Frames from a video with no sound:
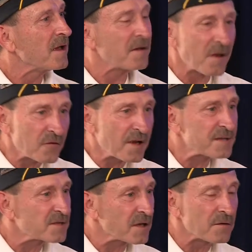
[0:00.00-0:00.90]
and the other guy
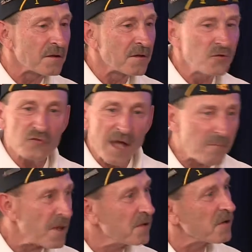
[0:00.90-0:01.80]
said, "You can't
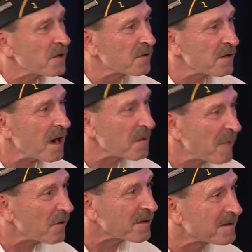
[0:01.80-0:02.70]
be near yet, you're not
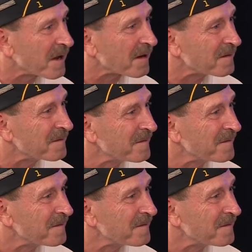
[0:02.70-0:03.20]
American yet."